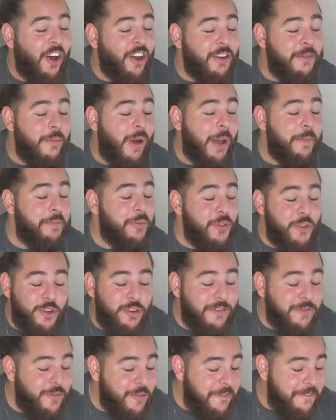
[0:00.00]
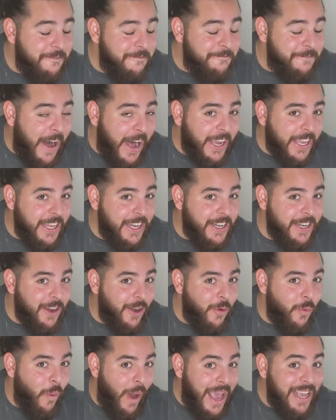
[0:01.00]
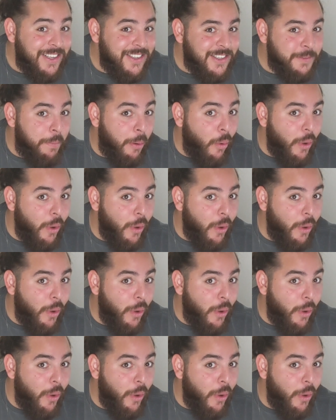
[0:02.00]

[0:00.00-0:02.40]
on my beautiful fucking waist,